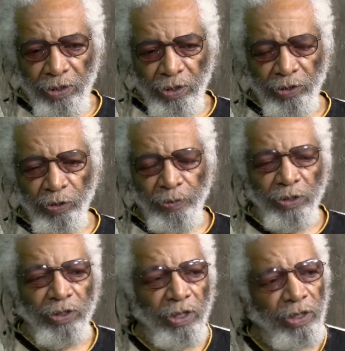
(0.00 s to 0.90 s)

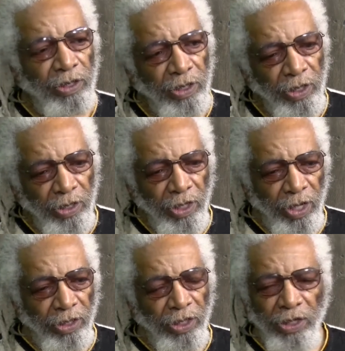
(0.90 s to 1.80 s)
superintendent, and
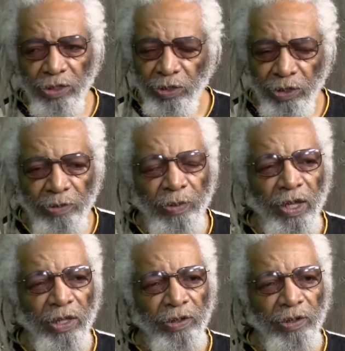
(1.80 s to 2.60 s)
I think he's a good man.